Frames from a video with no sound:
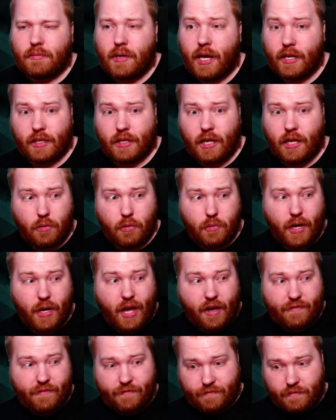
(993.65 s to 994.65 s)
And now we
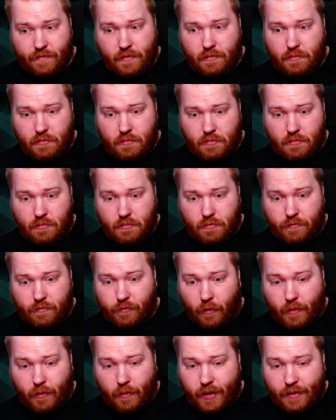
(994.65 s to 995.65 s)
have,
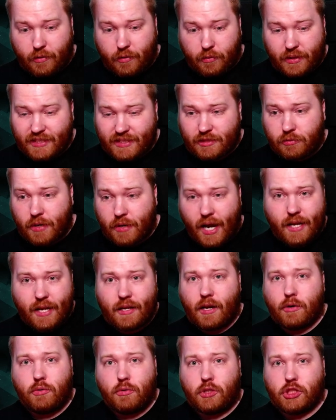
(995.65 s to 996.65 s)
for whatever reason,
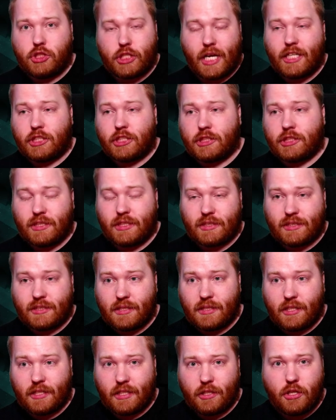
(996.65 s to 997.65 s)
Reiner, who changed his
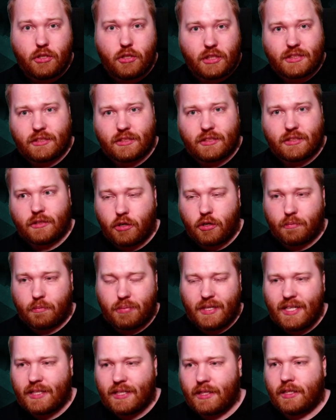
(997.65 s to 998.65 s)
looks
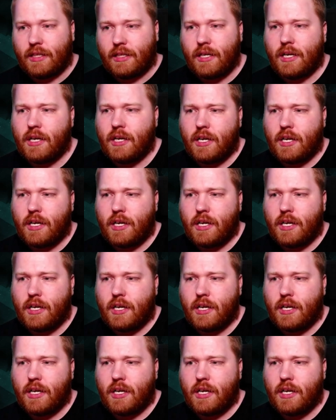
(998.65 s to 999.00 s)
completely.